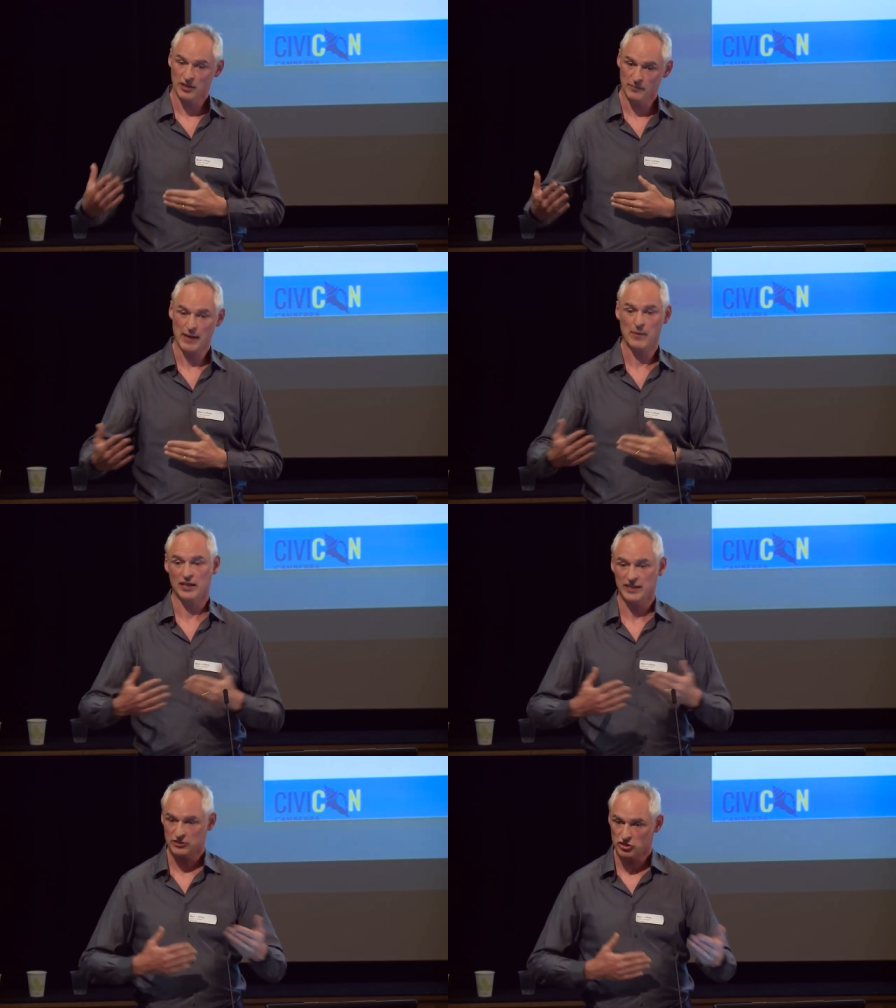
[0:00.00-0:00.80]
they might
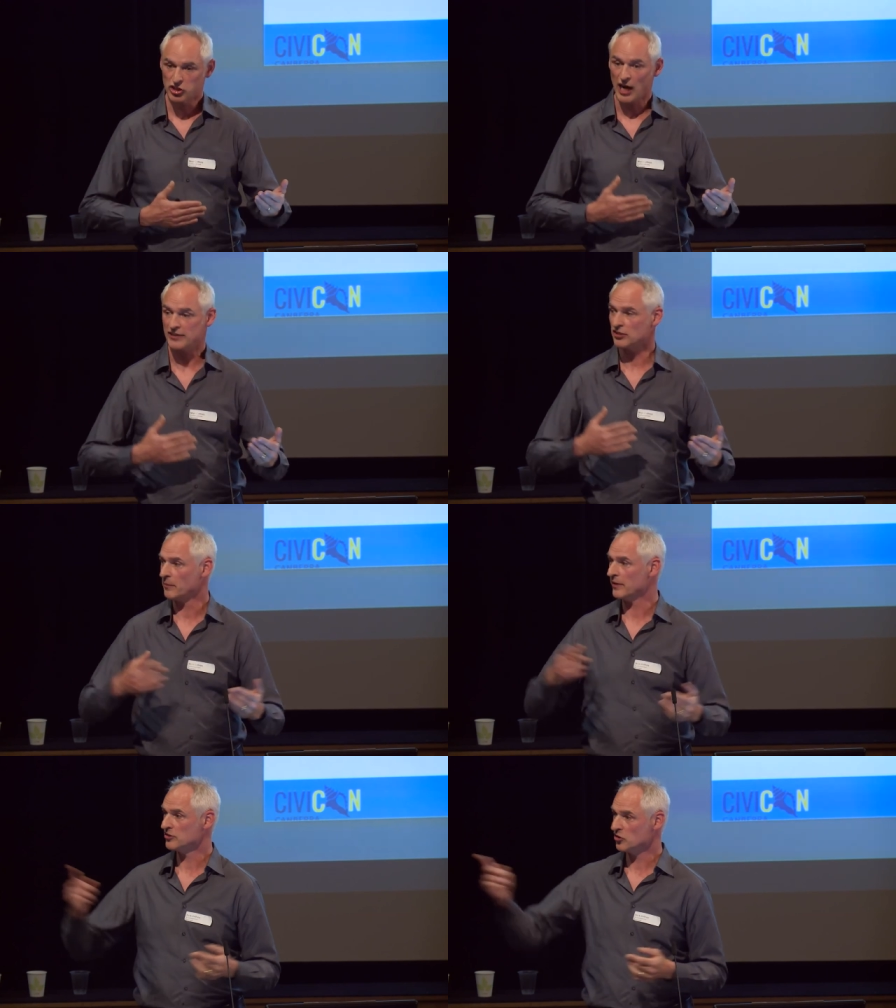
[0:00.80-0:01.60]
need to try some,
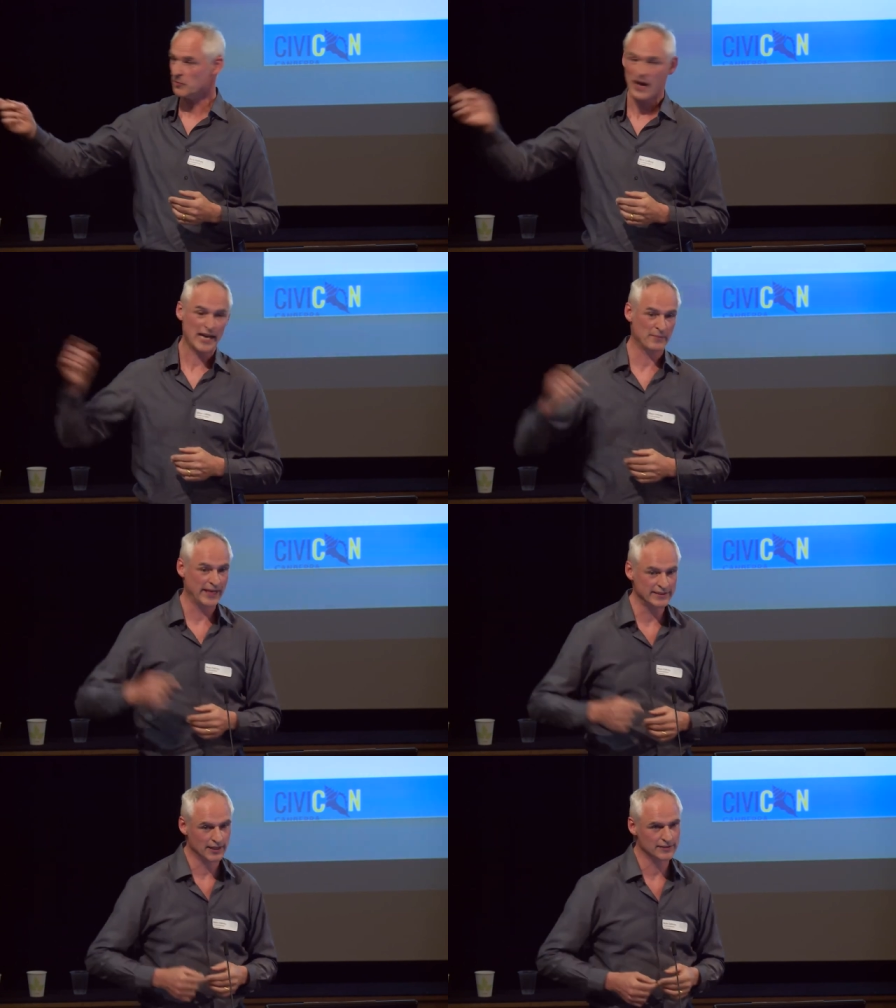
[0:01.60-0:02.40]
do some
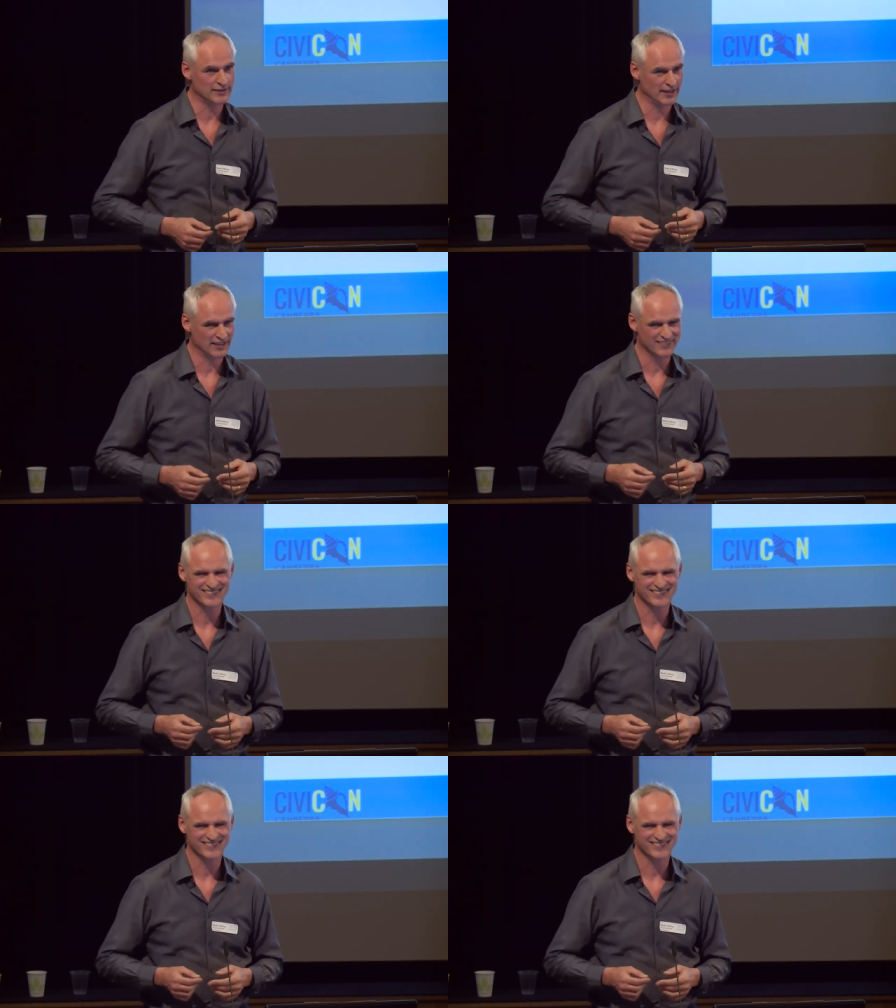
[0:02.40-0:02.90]
A/B testing